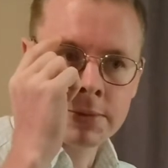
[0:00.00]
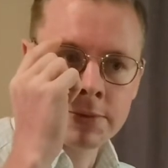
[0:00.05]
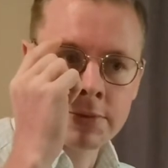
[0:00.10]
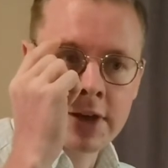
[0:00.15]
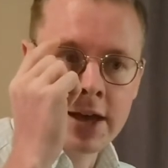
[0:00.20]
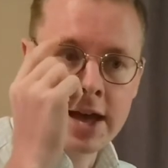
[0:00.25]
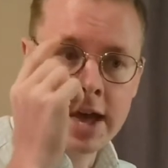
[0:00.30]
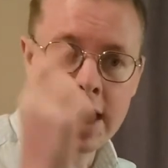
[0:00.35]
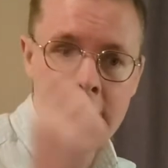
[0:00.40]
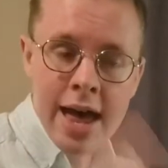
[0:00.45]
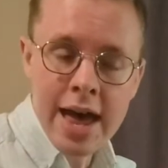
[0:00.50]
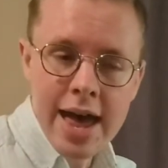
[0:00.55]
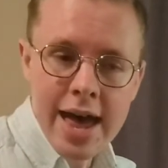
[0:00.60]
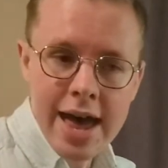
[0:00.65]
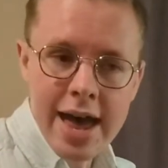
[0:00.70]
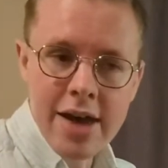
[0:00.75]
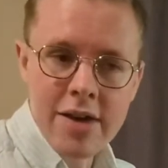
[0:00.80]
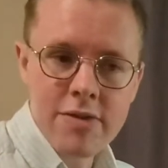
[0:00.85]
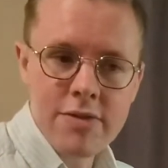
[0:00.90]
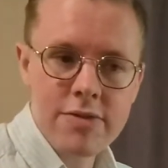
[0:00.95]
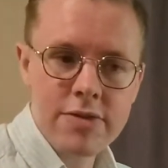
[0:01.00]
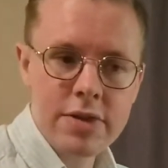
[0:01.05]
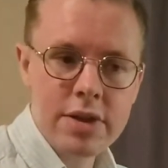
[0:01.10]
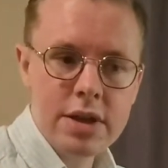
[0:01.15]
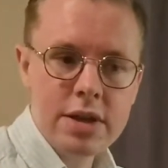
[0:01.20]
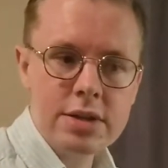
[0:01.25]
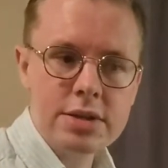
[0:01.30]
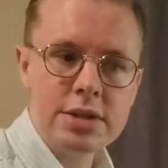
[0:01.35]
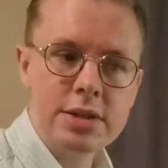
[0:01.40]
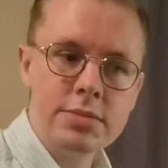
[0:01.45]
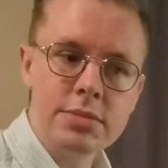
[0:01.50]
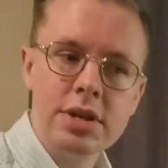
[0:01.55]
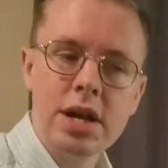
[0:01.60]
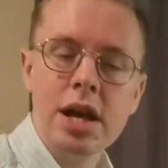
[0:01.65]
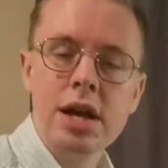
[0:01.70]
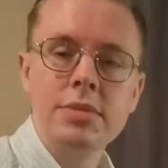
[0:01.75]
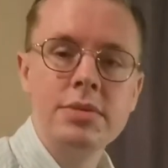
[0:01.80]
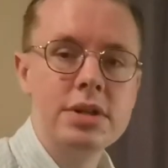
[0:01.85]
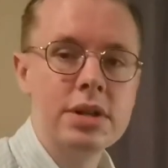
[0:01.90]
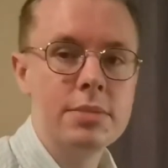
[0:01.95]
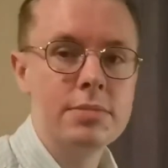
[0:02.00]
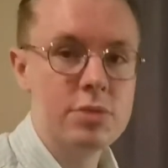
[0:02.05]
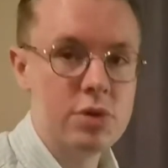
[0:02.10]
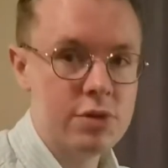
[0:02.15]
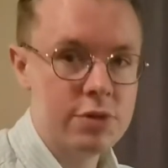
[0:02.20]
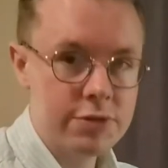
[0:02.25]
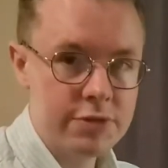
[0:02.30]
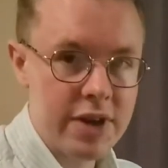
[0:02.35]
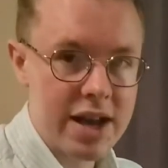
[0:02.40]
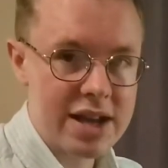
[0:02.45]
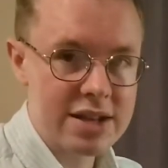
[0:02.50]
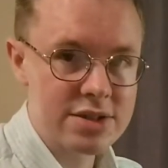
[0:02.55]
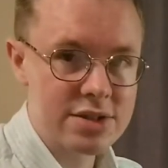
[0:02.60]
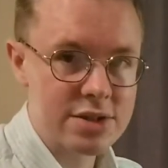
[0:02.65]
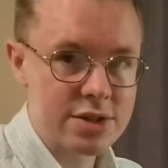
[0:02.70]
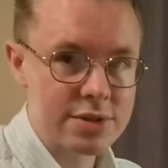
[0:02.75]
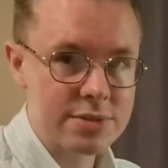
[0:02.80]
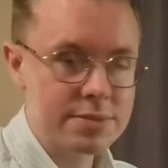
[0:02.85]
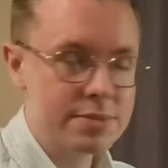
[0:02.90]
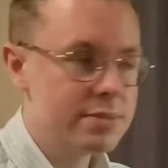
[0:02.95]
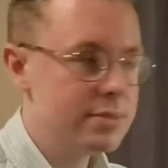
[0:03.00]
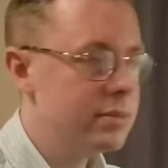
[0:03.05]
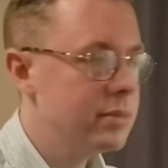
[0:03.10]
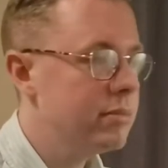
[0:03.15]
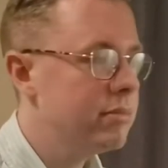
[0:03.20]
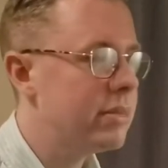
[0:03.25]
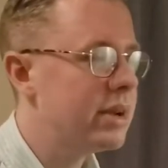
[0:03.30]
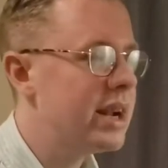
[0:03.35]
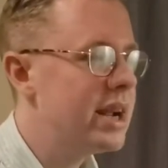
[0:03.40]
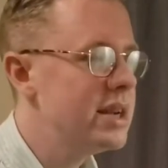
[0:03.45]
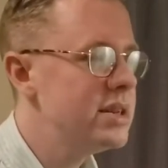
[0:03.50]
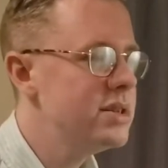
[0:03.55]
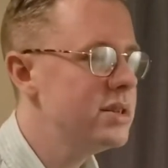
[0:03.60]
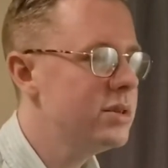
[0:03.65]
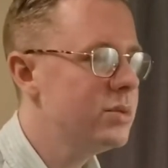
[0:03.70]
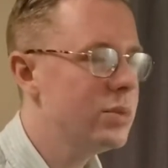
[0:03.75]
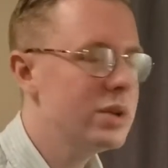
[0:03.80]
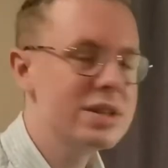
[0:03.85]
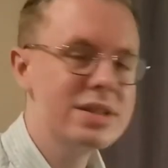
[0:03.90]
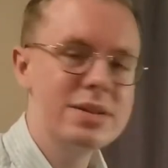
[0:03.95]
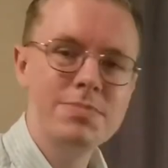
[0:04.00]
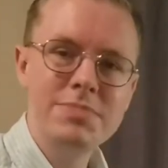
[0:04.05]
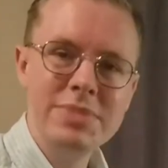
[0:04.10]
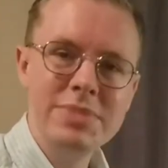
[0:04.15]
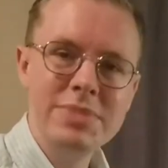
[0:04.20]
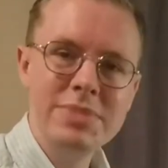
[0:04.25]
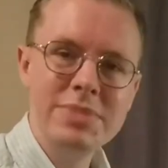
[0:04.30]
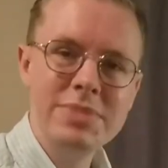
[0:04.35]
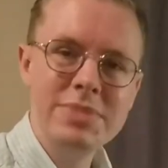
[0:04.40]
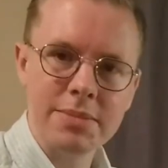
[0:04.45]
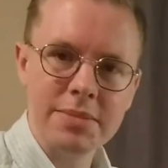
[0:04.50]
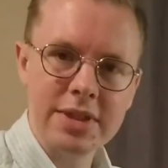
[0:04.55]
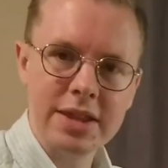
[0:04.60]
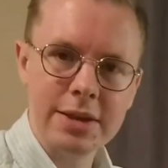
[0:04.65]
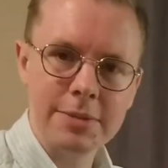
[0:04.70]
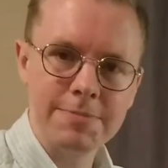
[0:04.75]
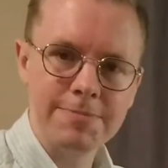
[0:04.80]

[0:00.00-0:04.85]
I have, sometimes I move faster, but I don't want to miss something.